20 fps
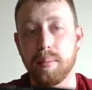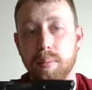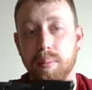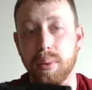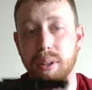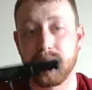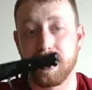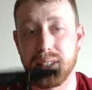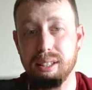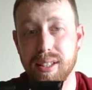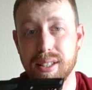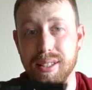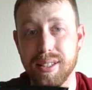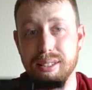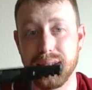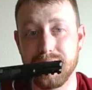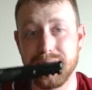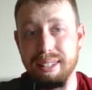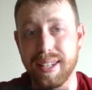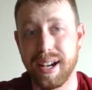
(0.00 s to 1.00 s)
But
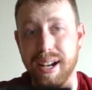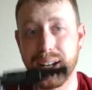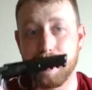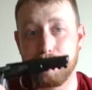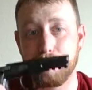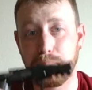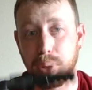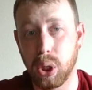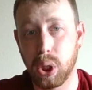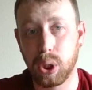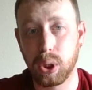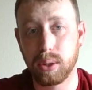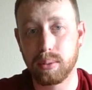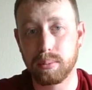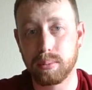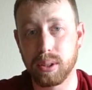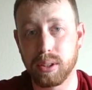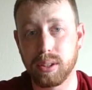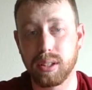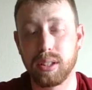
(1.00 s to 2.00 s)
this is not
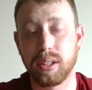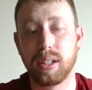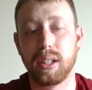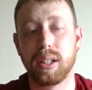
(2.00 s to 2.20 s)
polymer.